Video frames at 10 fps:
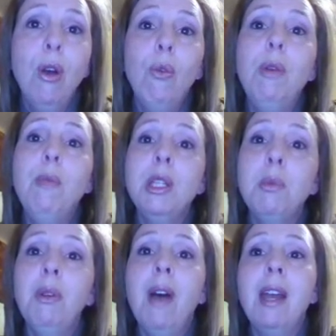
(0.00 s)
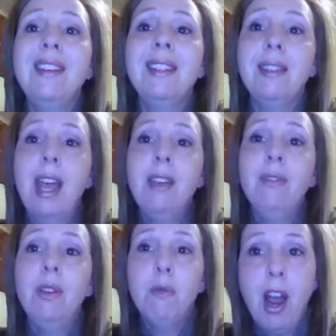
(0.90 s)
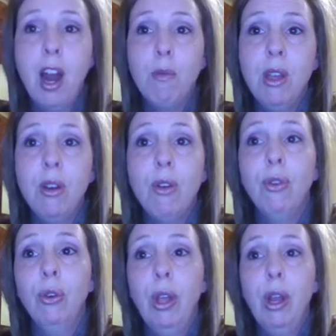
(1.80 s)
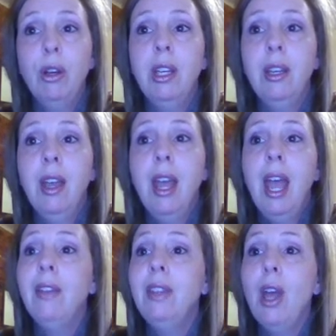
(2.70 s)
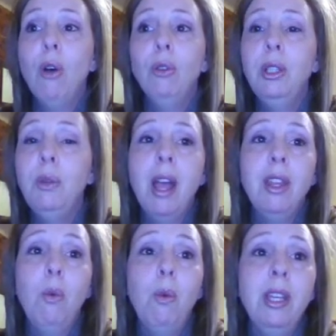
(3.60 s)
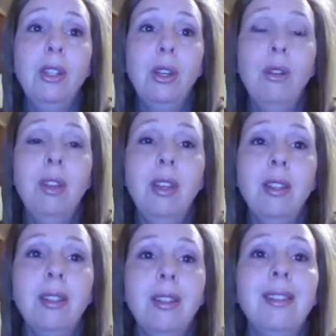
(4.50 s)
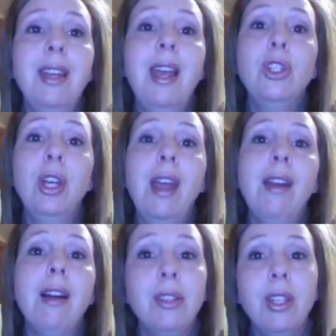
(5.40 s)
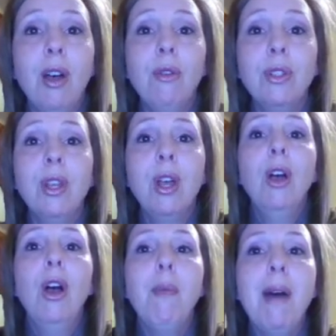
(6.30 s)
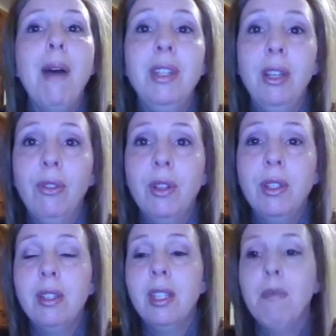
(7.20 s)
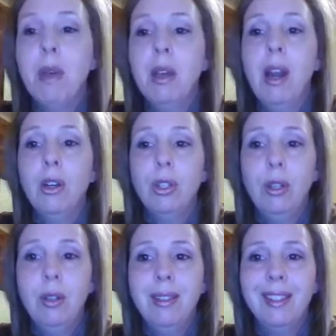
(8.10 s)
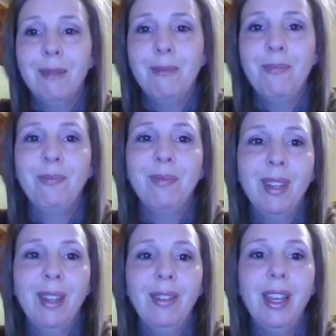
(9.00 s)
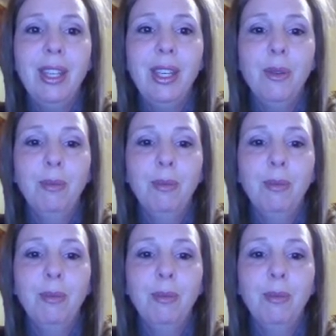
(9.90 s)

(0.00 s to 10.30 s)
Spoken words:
We must provide a safe environment for learning, and the only way that we can do this is to educate ourselves about the differences among our students. Thank you.